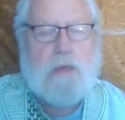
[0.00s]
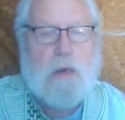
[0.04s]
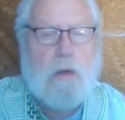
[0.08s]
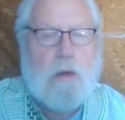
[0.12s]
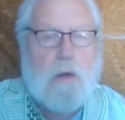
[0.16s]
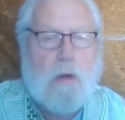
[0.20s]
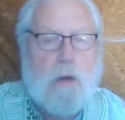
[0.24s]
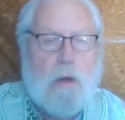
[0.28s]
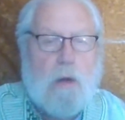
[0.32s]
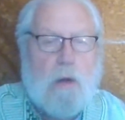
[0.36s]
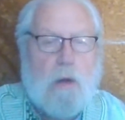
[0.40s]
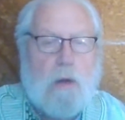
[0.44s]
are
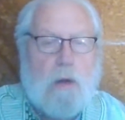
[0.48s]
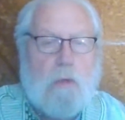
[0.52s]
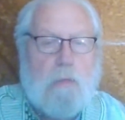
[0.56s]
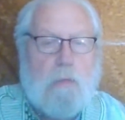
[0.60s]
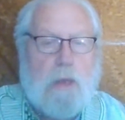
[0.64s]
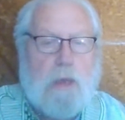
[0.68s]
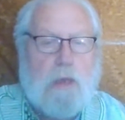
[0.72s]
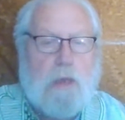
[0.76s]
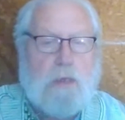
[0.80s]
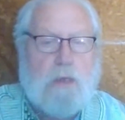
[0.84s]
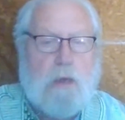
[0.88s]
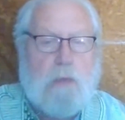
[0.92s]
heard,
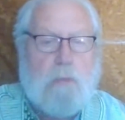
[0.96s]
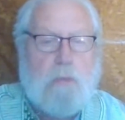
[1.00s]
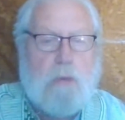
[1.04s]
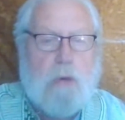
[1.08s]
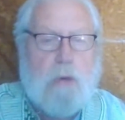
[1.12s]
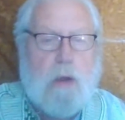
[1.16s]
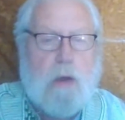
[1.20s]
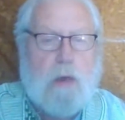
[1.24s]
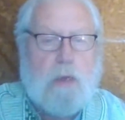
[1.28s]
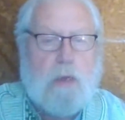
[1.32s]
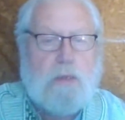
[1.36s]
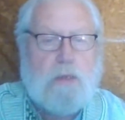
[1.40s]
because our
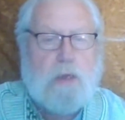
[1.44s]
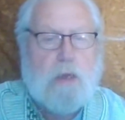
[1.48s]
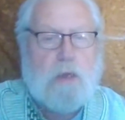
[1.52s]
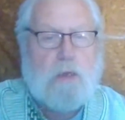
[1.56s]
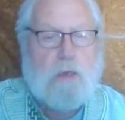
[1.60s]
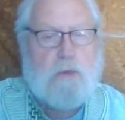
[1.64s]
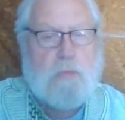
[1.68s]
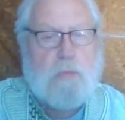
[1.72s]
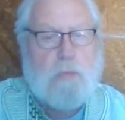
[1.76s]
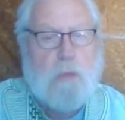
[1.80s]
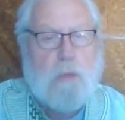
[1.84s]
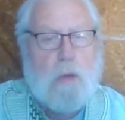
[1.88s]
prayers are
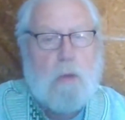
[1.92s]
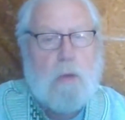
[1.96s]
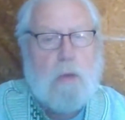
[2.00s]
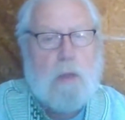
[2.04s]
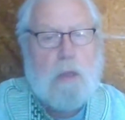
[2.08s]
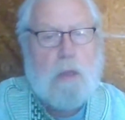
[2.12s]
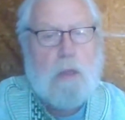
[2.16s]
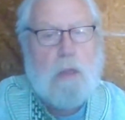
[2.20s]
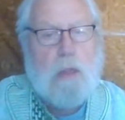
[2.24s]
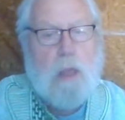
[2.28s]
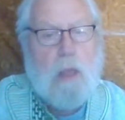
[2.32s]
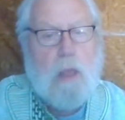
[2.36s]

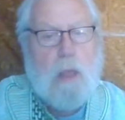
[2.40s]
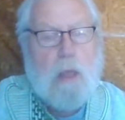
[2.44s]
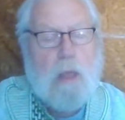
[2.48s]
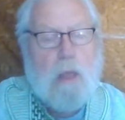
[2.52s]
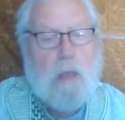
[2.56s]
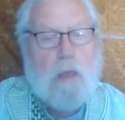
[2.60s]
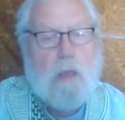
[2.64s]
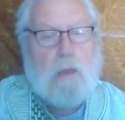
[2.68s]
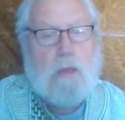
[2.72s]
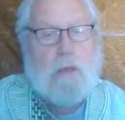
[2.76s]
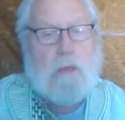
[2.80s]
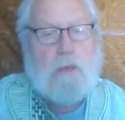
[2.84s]
spoken
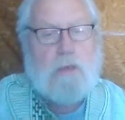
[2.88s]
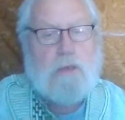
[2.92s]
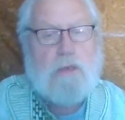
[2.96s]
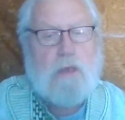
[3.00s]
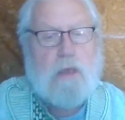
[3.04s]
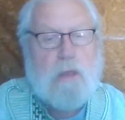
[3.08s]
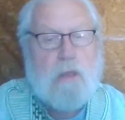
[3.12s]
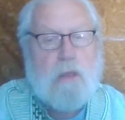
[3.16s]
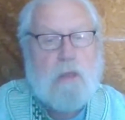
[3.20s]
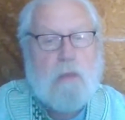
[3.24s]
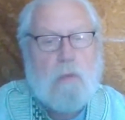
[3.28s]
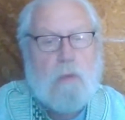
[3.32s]

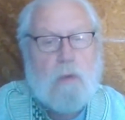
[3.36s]
using the